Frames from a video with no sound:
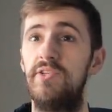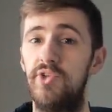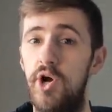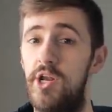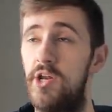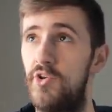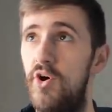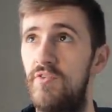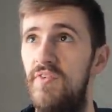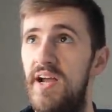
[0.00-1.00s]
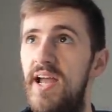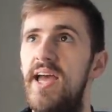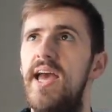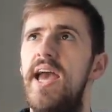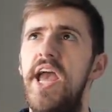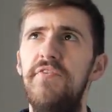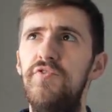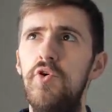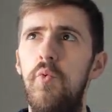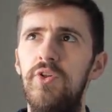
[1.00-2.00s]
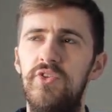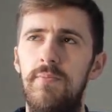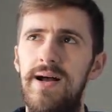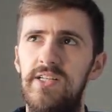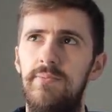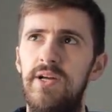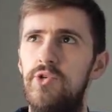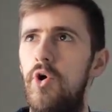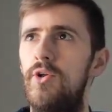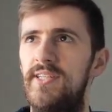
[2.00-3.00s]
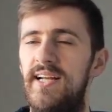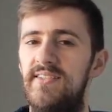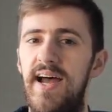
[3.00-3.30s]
down in a dogfight. If you want to maximize your odds against